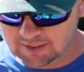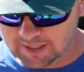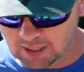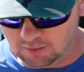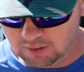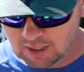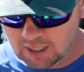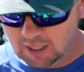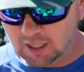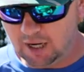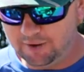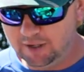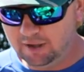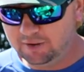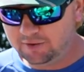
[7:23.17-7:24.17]
Now,
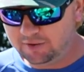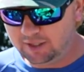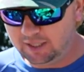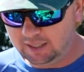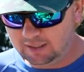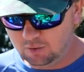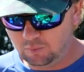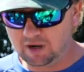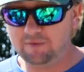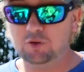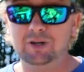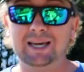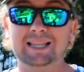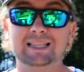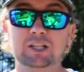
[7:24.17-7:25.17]
another thing, whenever
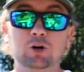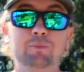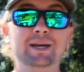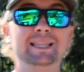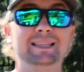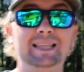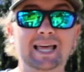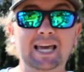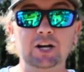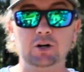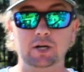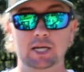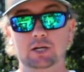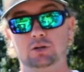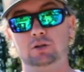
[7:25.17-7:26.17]
you get a little bit later
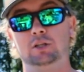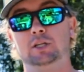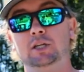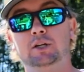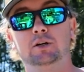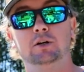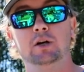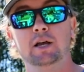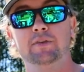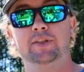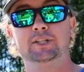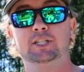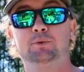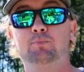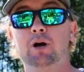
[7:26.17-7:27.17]
into the year,
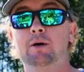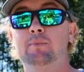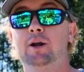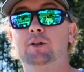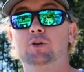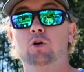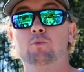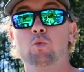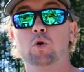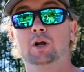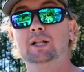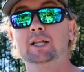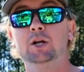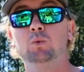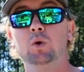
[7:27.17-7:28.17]
this is primarily on more
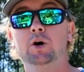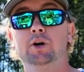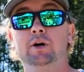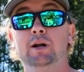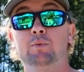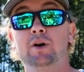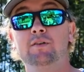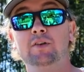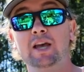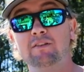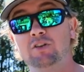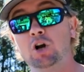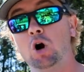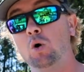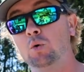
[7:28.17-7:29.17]
clear water, and whenever you
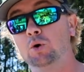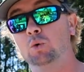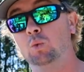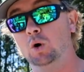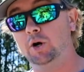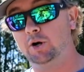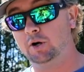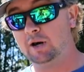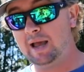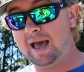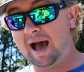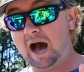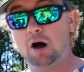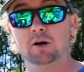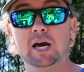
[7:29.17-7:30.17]
have colder water,
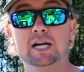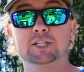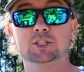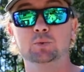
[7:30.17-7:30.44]
I'll kind of